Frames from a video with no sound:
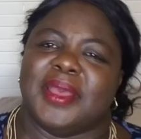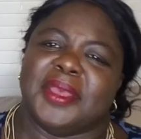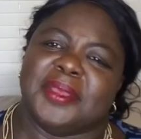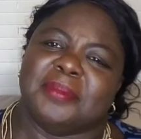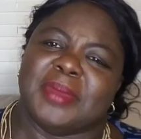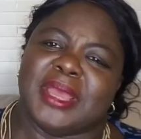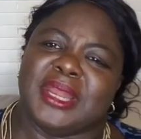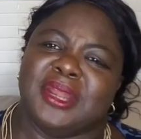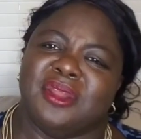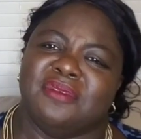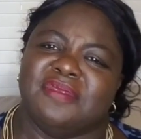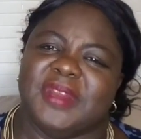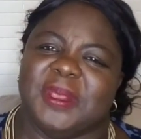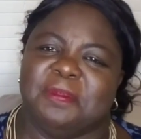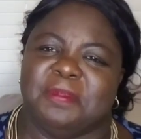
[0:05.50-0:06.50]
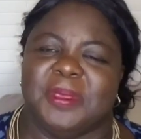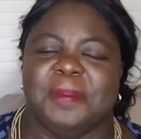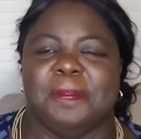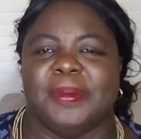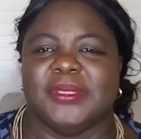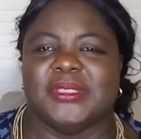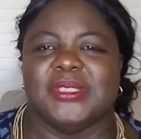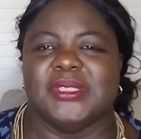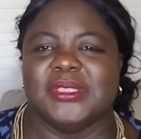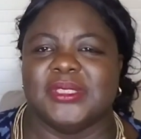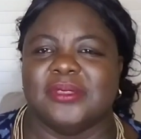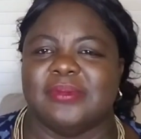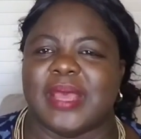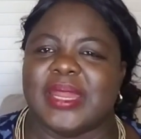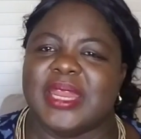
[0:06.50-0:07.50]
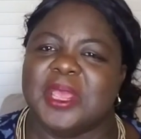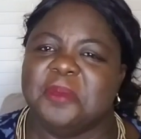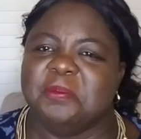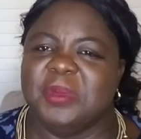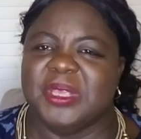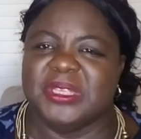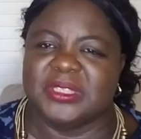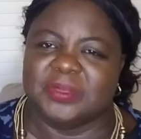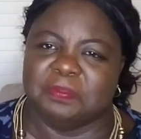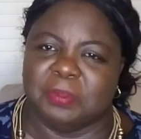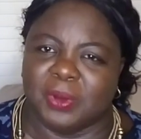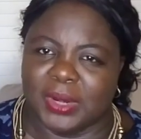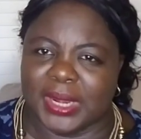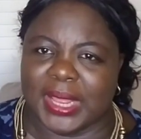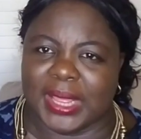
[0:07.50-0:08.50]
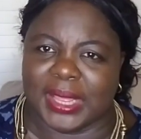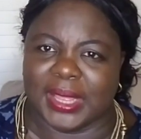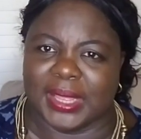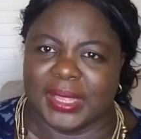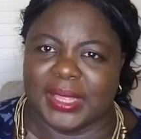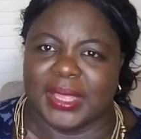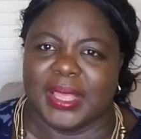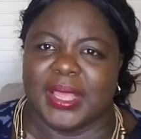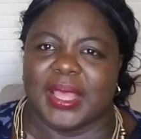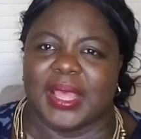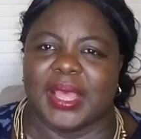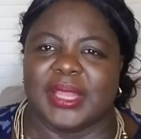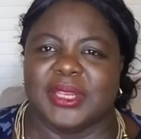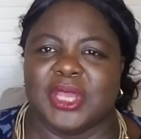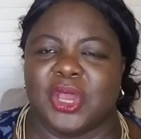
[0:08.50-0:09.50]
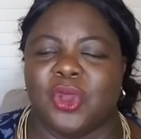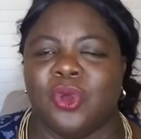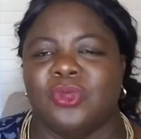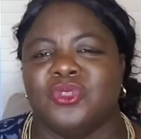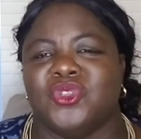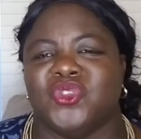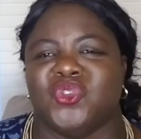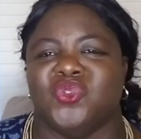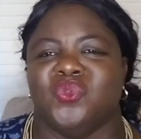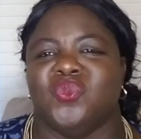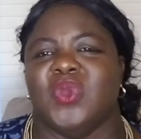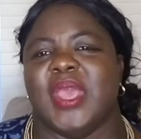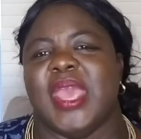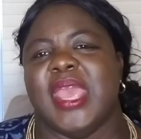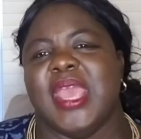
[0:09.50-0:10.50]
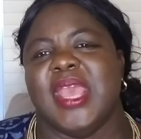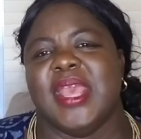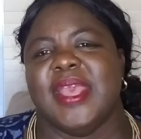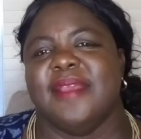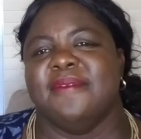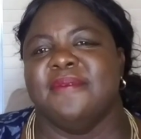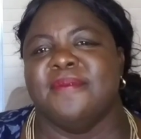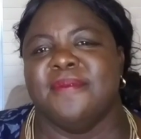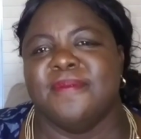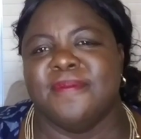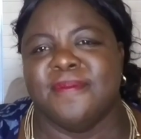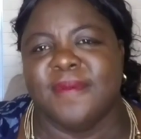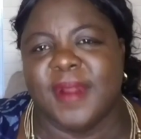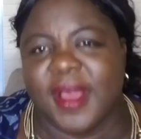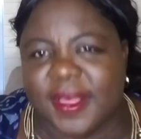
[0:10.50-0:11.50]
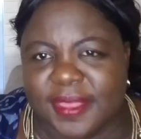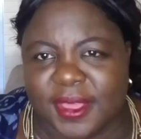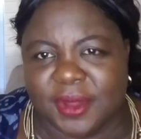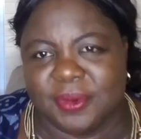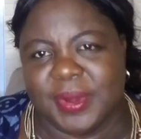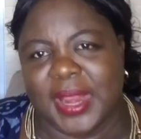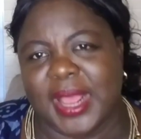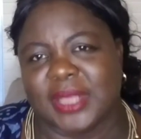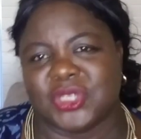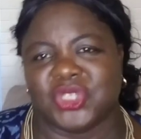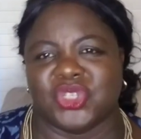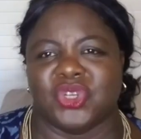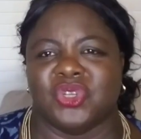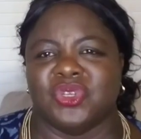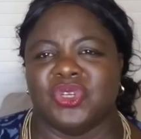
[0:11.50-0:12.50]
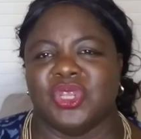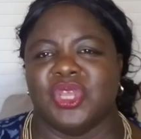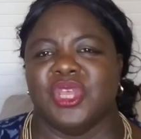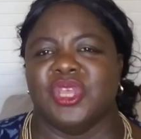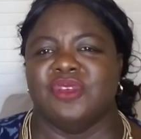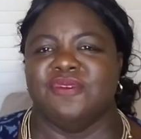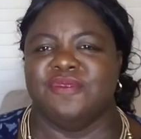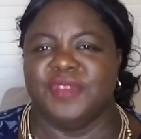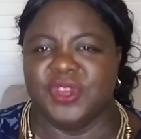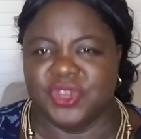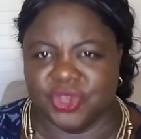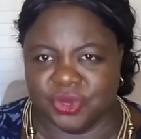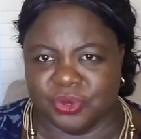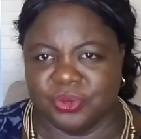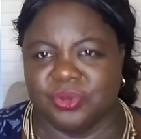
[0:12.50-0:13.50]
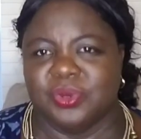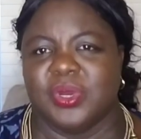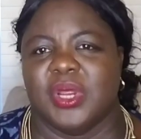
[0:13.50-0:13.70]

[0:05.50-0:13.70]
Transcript: Hi, my lovely people. My name is Bola, and you're on to another reaction video,